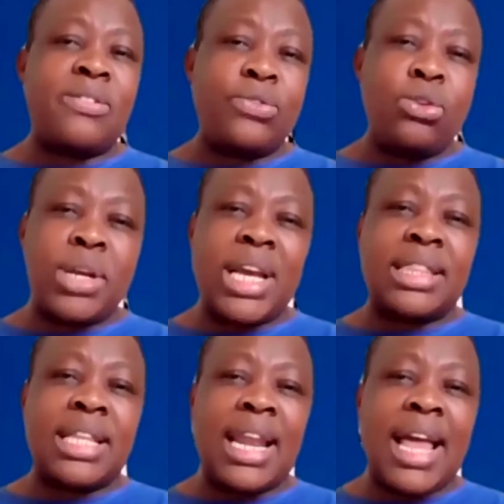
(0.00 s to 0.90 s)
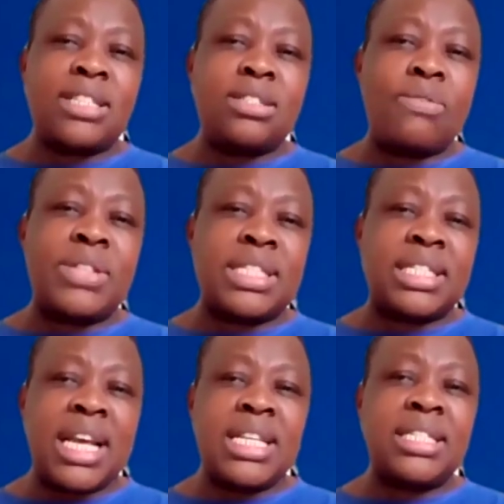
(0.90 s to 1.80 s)
If you look at the likes of the
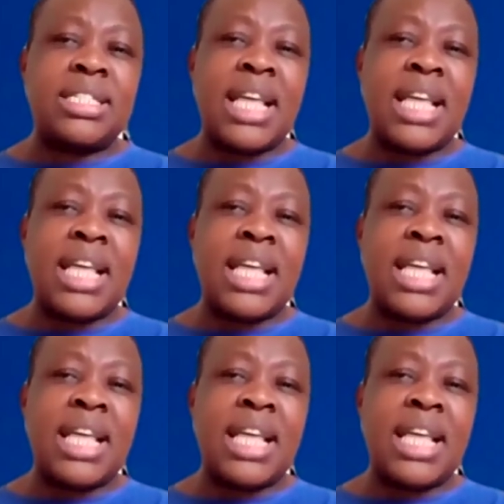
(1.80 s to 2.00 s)
Stearns,